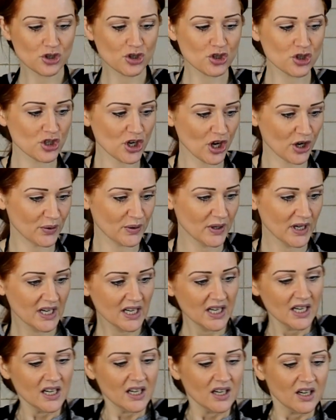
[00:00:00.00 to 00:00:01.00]
So
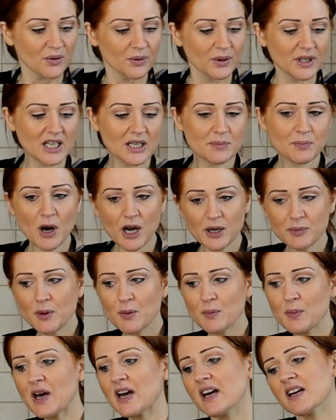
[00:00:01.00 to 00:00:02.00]
we need
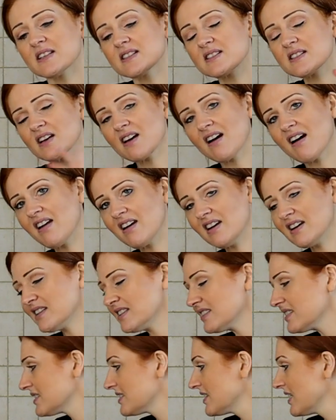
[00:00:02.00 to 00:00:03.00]
piping bags,
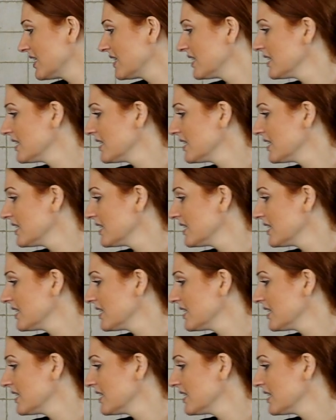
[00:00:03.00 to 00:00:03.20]
colours,